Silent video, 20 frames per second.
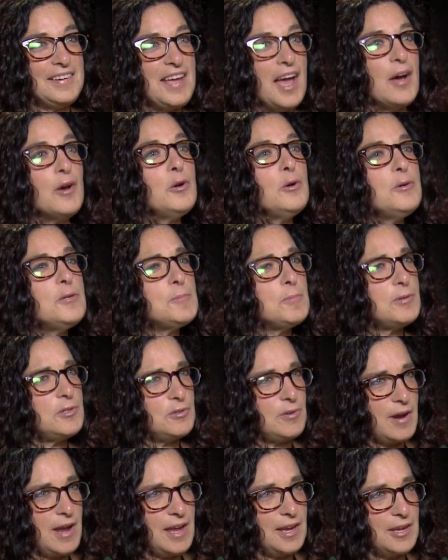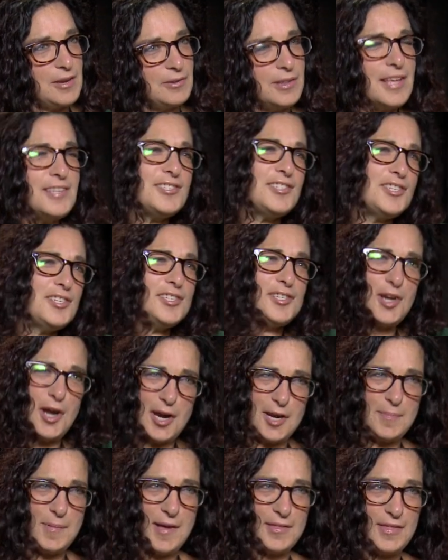Yeah, who's portraying you? Let's just
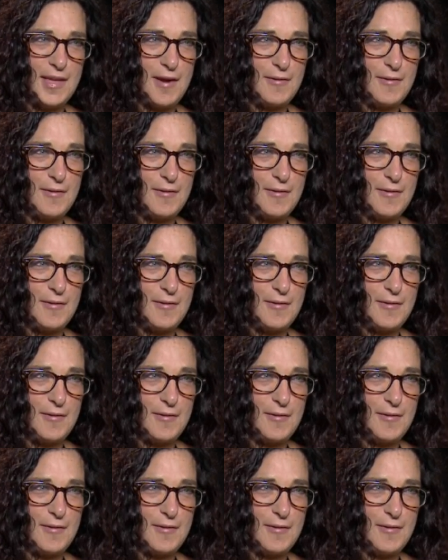talk about